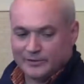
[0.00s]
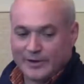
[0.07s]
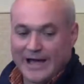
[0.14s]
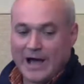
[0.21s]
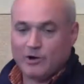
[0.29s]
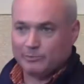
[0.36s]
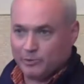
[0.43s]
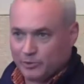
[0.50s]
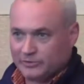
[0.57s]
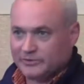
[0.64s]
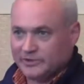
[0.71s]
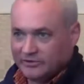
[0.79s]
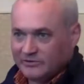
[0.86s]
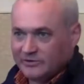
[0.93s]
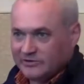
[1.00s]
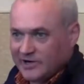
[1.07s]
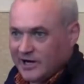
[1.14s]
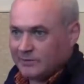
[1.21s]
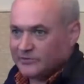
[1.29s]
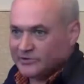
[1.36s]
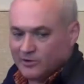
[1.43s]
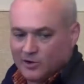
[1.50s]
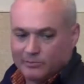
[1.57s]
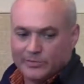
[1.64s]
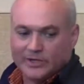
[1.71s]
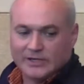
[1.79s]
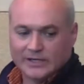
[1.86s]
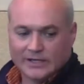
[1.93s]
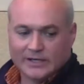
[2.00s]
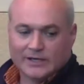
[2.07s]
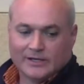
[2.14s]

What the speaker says: how important these items are. But